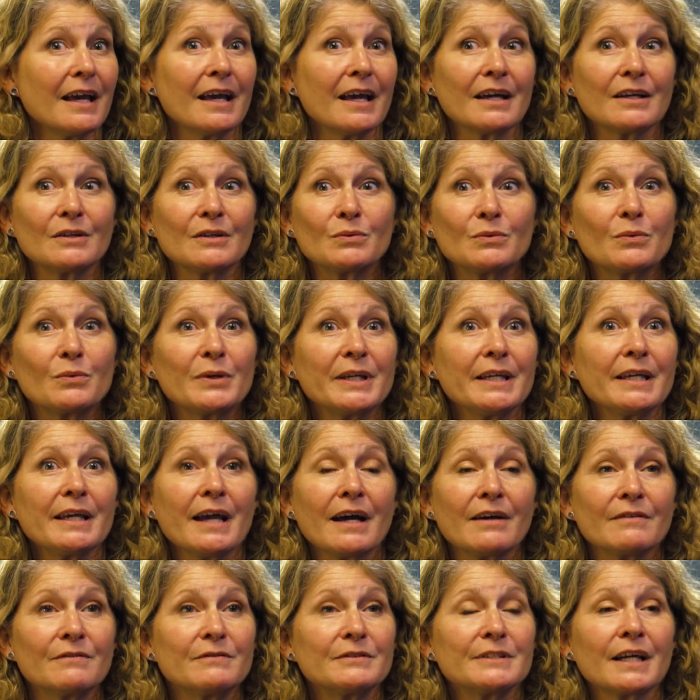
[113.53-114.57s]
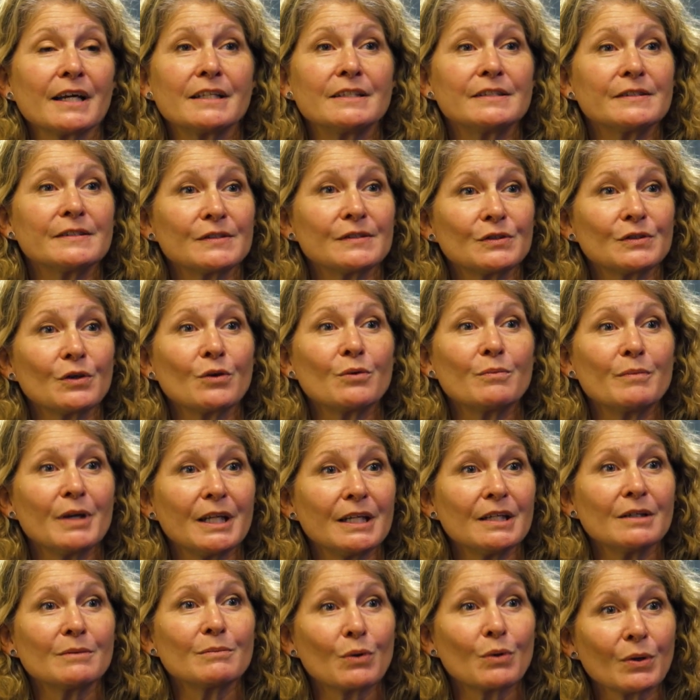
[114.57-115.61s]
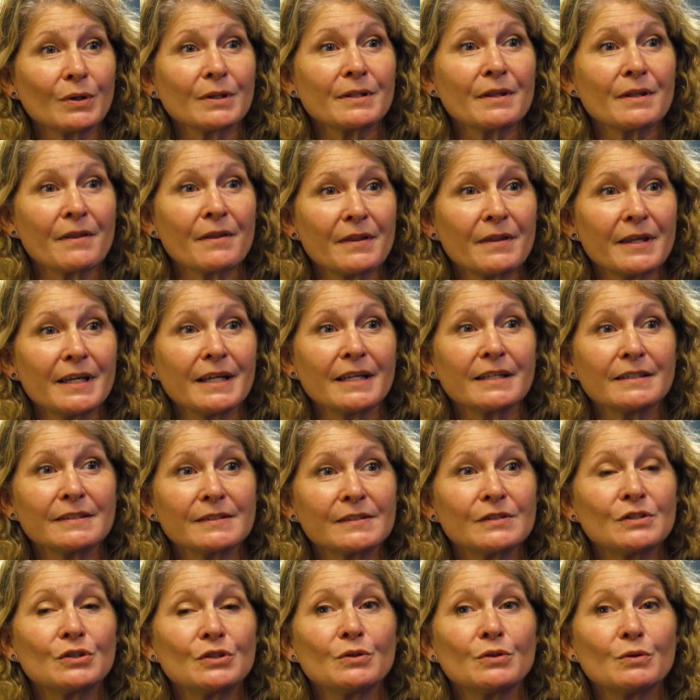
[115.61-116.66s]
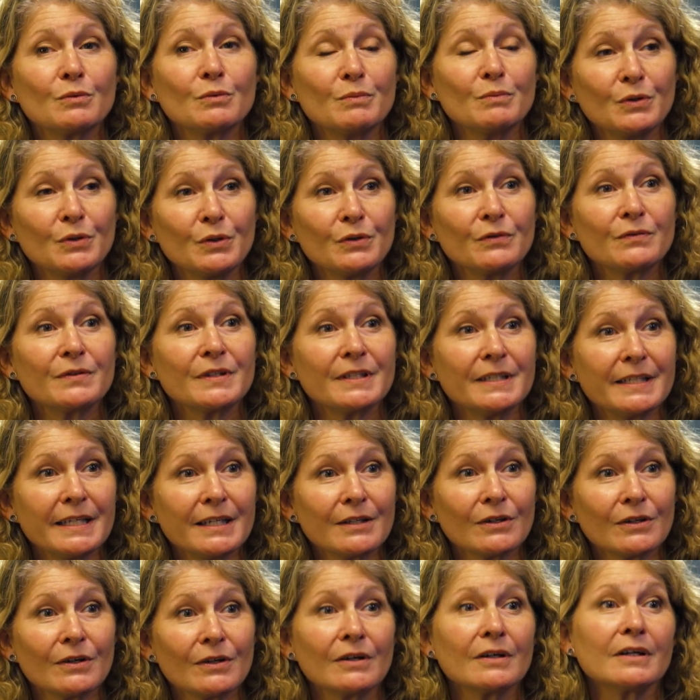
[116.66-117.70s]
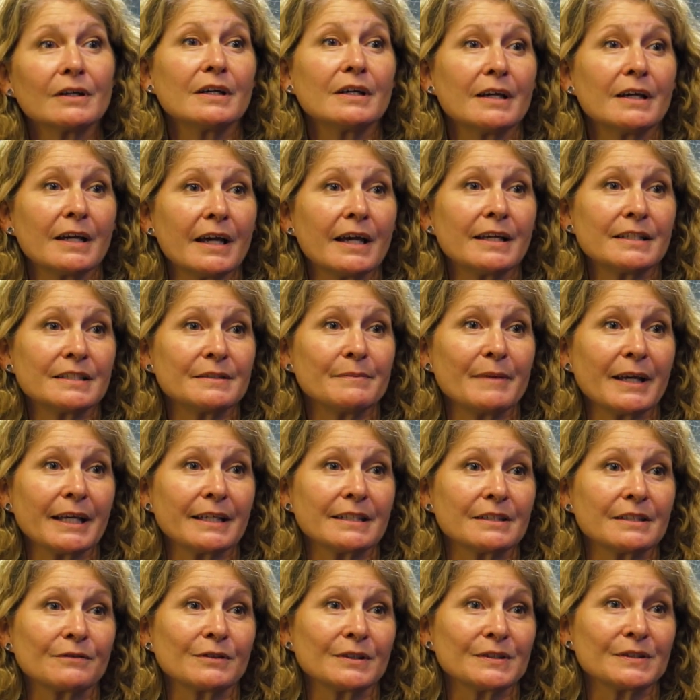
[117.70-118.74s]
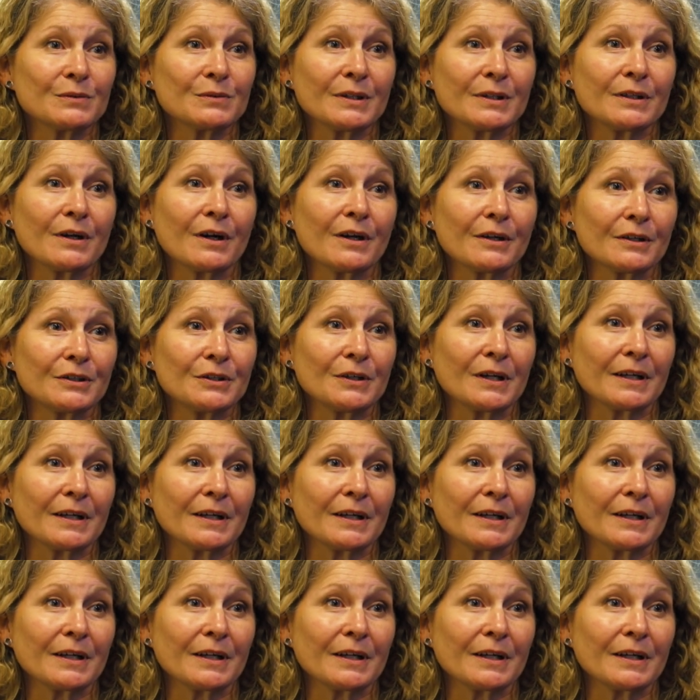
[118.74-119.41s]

And we have done so many important things to move the needle and to make a difference with our